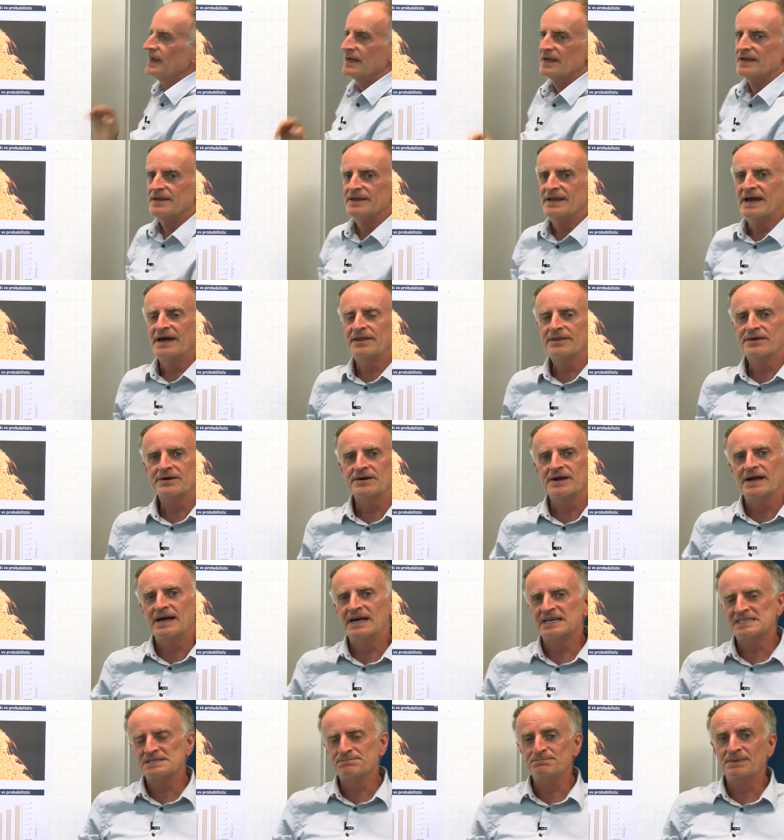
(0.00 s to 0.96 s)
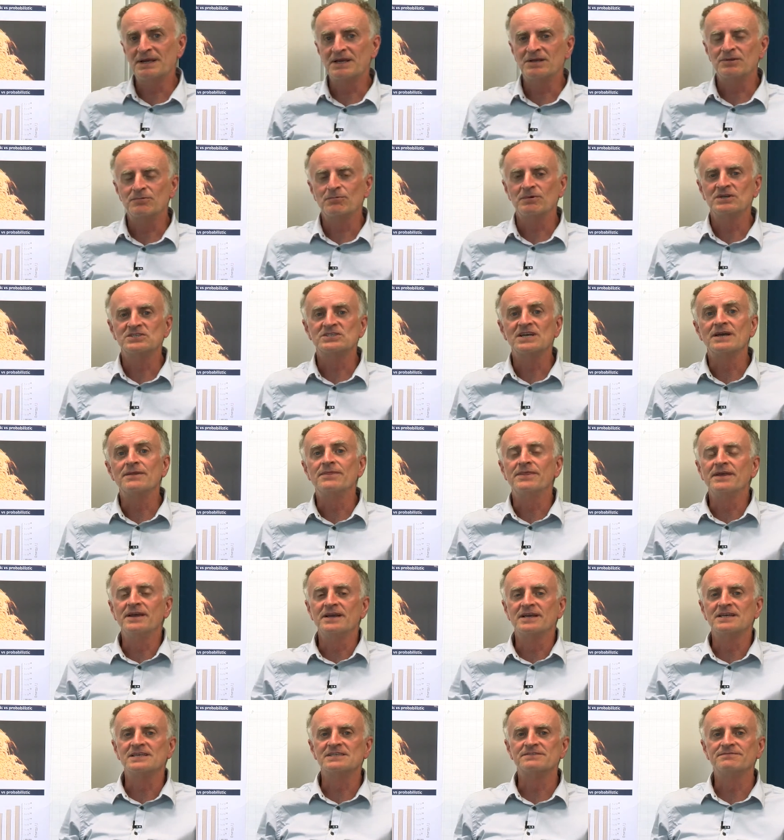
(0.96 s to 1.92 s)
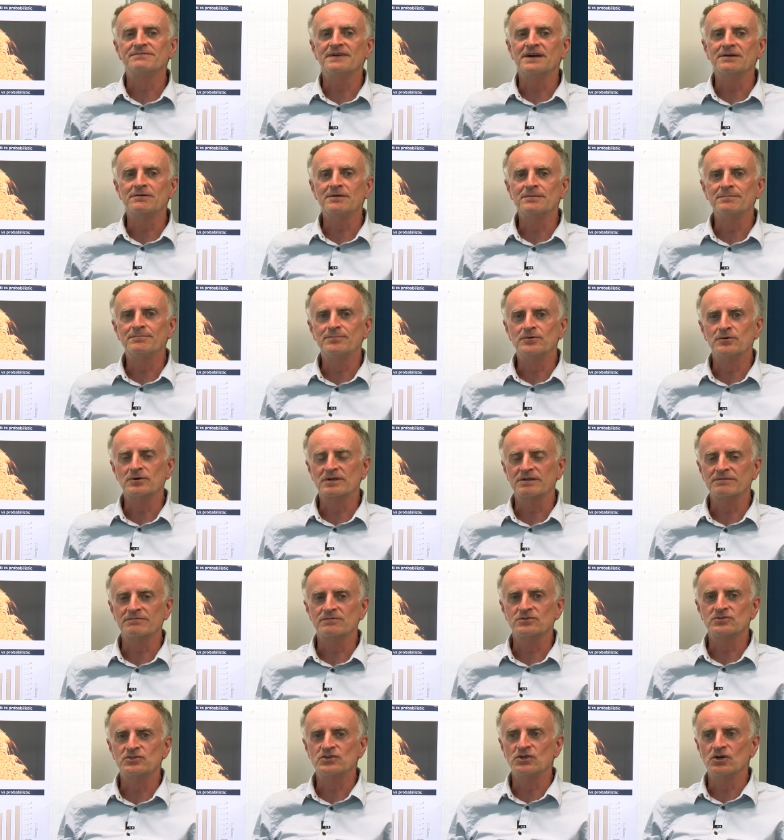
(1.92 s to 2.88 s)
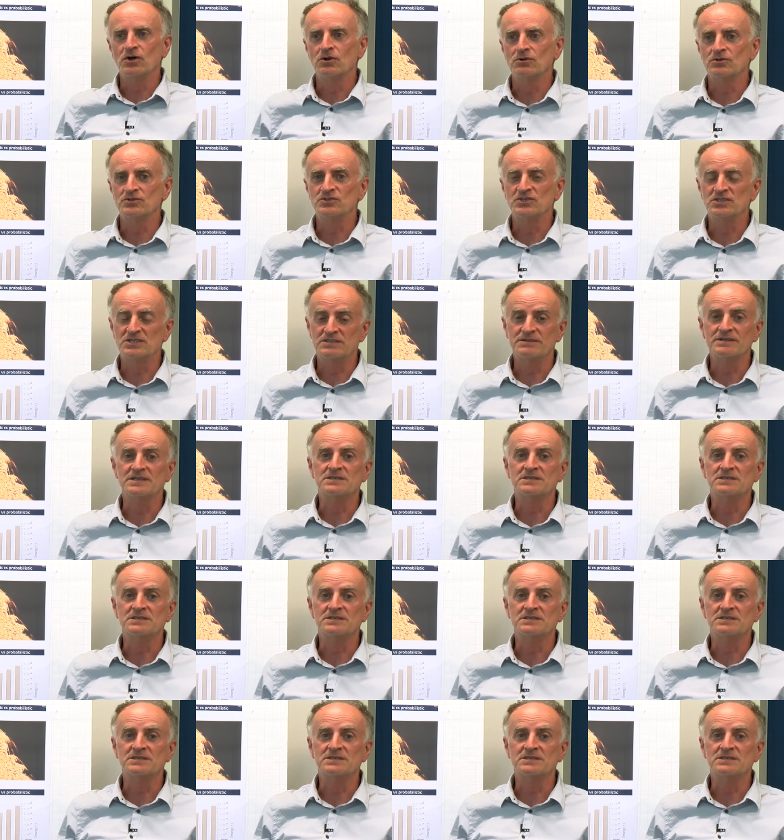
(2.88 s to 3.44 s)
Another aspect which I think is very important for geologists,